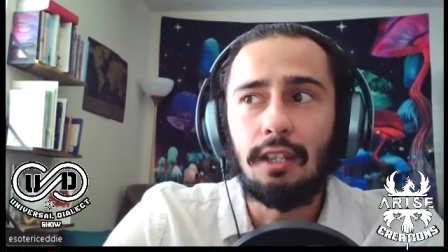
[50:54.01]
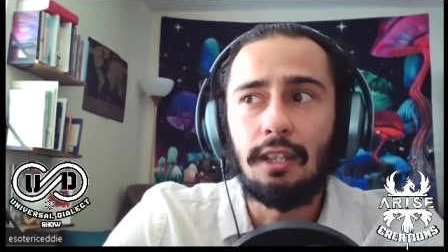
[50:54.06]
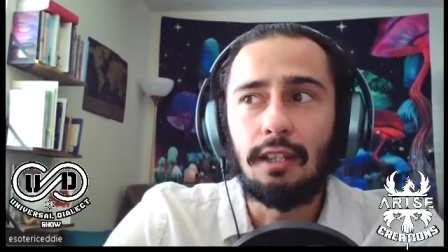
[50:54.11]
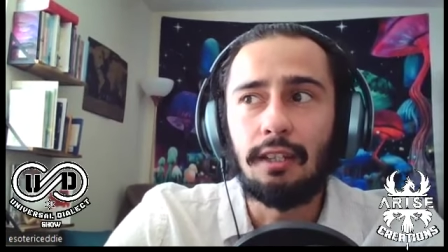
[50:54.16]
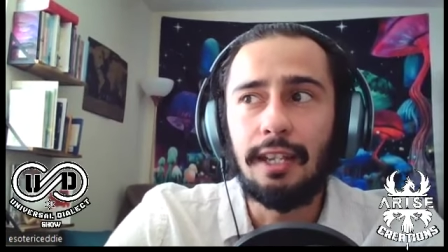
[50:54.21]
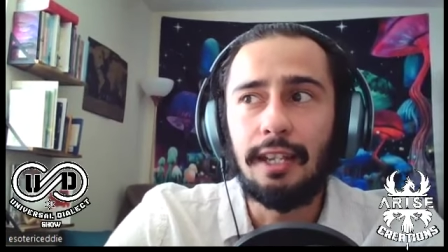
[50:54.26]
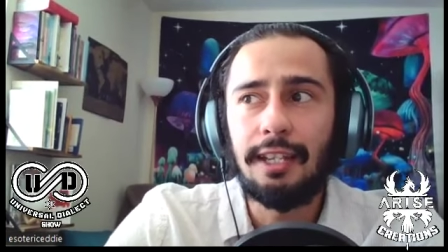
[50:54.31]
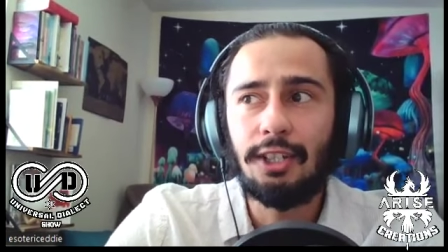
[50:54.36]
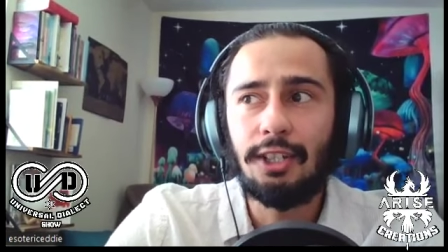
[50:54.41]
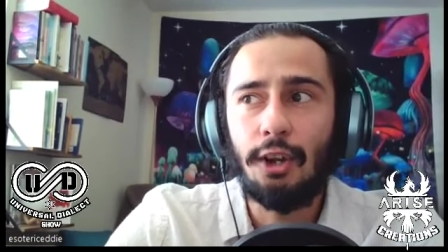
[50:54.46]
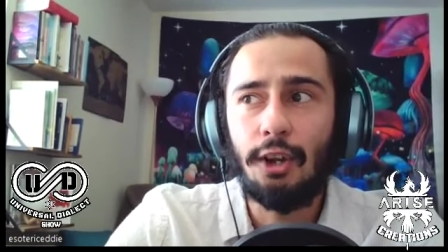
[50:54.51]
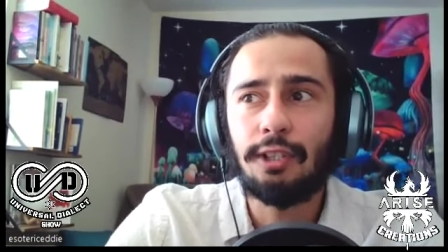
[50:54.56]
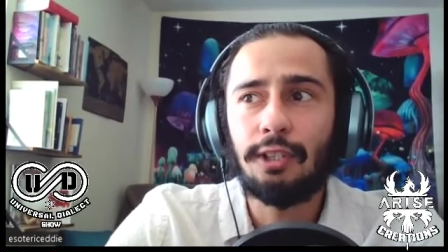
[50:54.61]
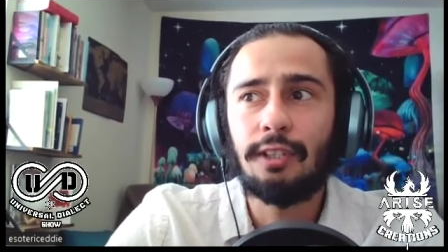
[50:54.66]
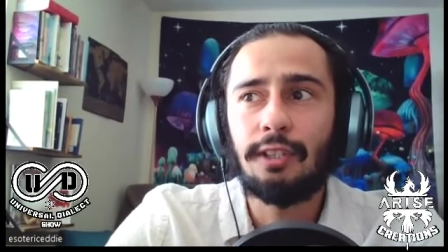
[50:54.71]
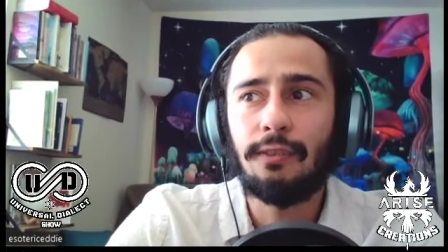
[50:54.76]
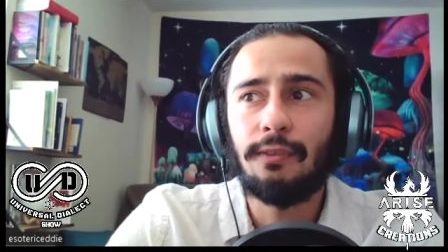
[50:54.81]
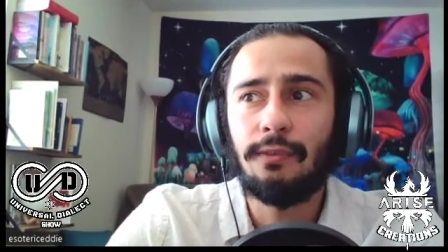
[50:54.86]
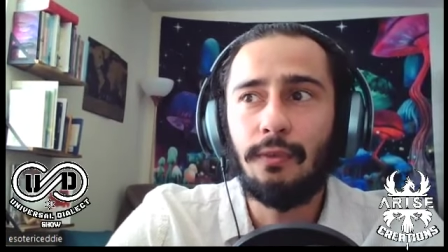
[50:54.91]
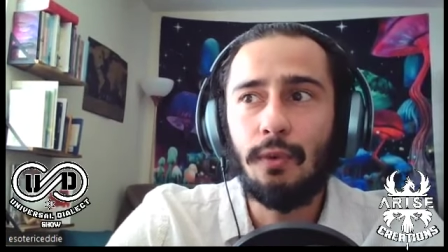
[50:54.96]
they started
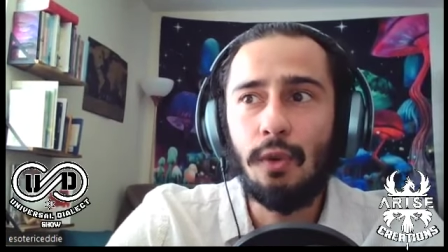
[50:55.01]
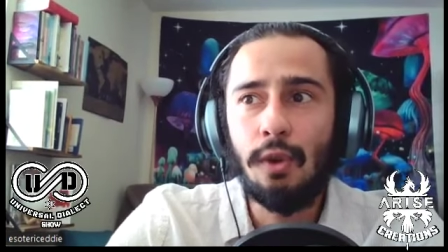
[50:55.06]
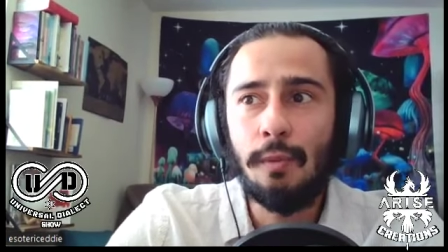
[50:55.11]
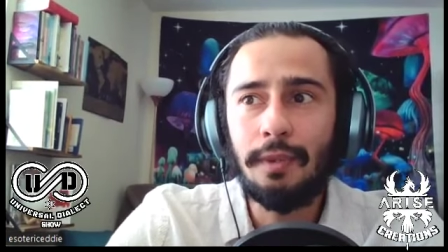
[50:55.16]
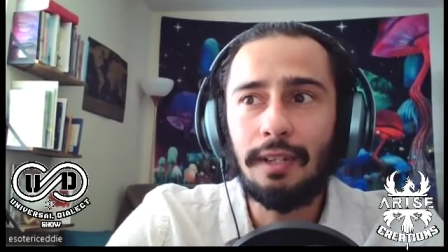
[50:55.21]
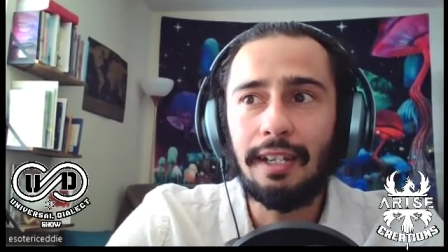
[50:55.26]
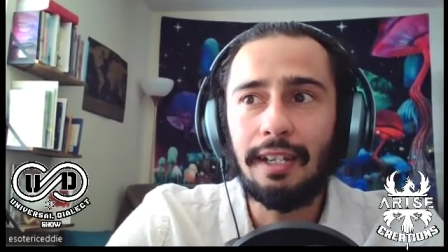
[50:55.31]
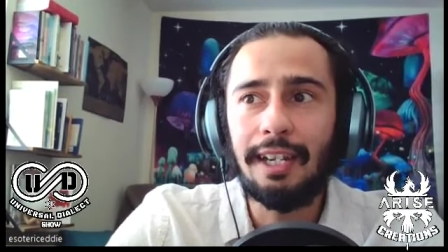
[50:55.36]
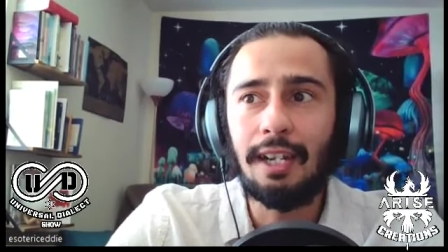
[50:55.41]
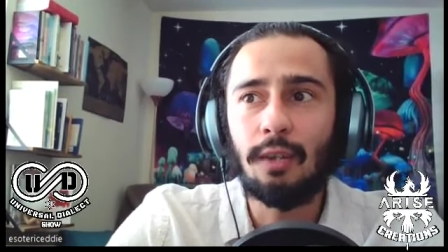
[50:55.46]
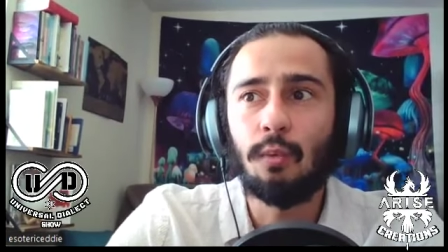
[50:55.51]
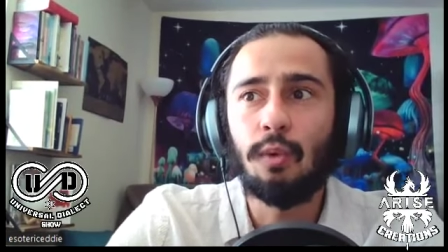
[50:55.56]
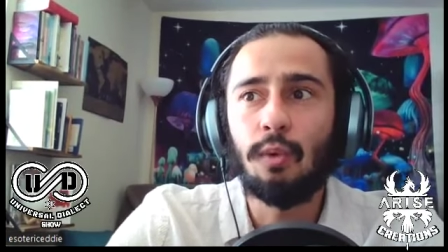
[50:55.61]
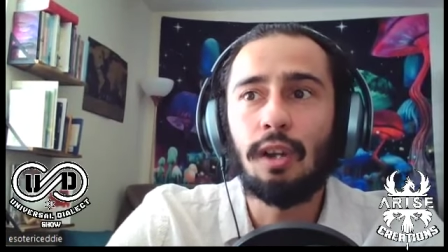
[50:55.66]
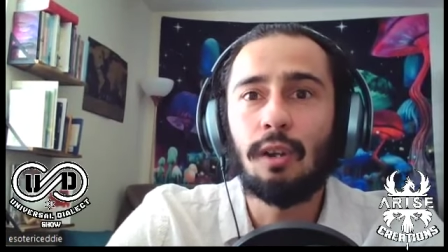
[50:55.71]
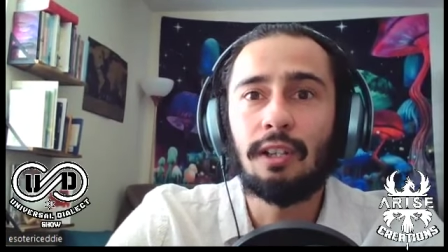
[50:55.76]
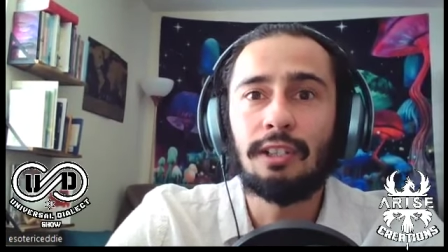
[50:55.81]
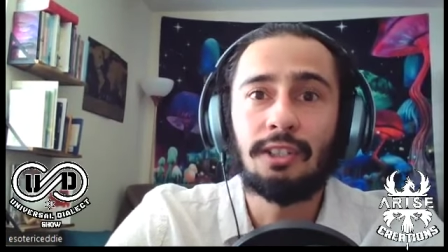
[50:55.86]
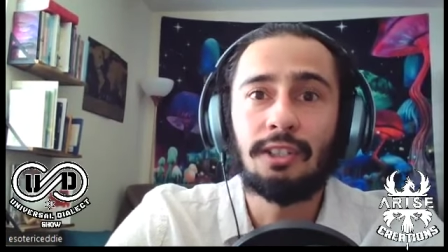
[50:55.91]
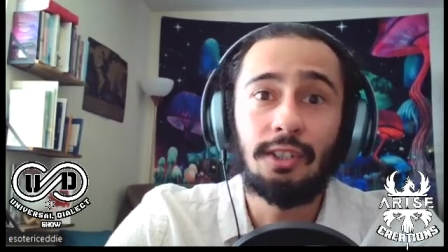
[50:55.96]
to formulate
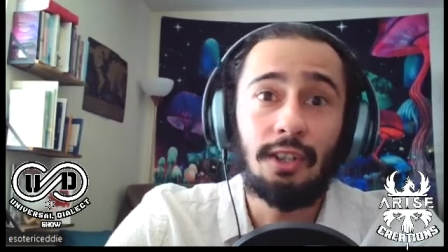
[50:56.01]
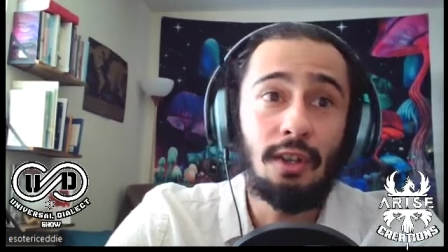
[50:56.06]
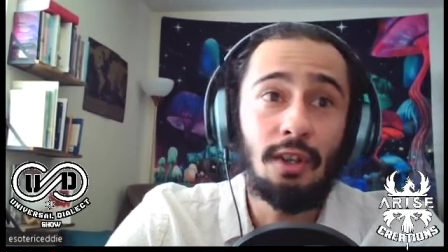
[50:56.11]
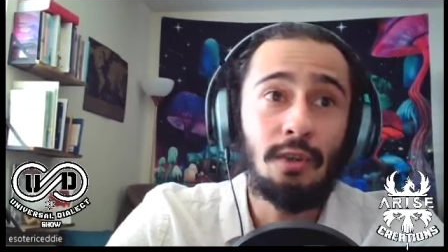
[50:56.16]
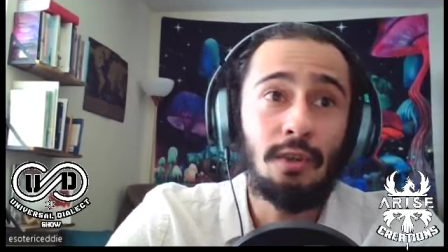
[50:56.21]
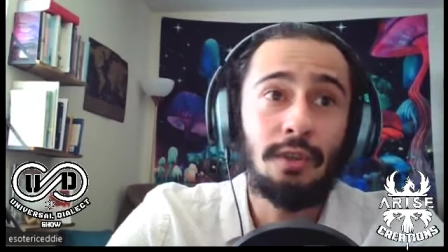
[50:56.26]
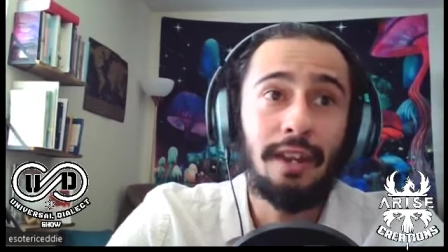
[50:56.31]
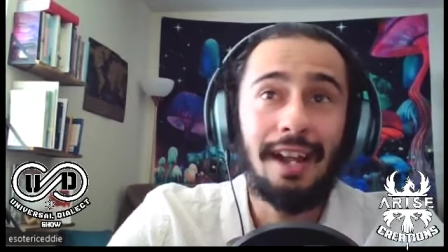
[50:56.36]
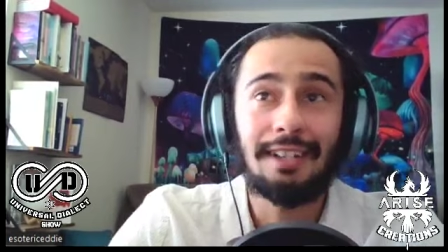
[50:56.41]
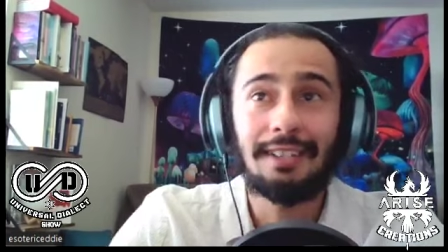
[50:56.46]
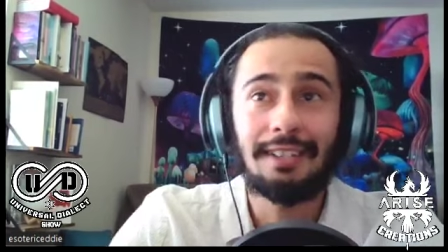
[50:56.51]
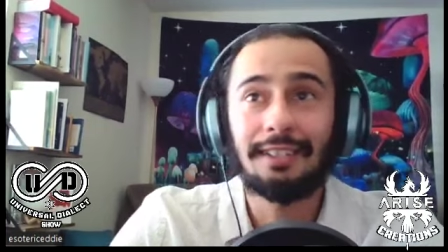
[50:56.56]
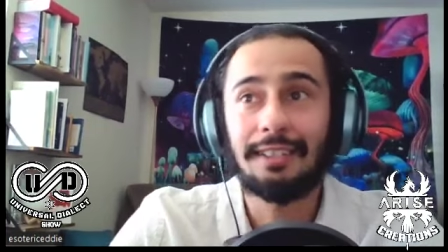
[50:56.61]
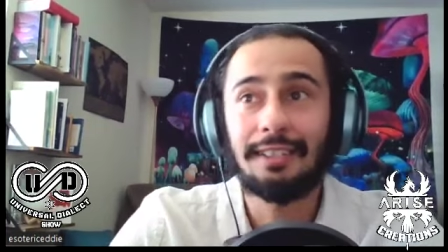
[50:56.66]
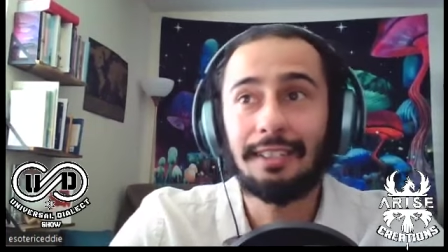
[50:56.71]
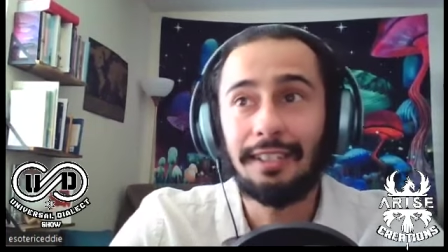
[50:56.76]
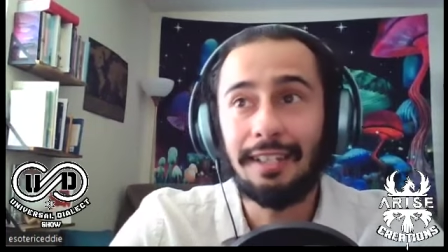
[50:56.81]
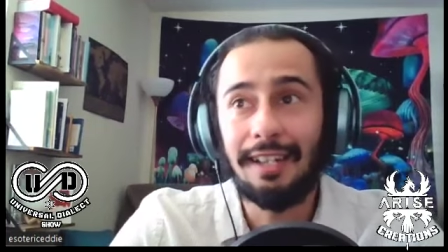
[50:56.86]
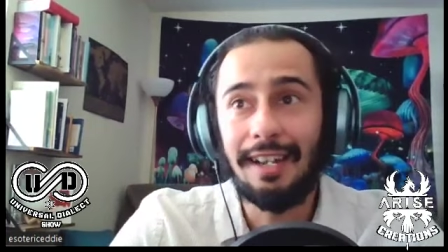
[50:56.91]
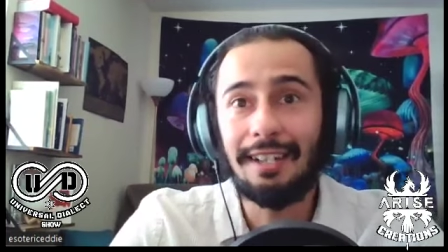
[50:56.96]
what is known actually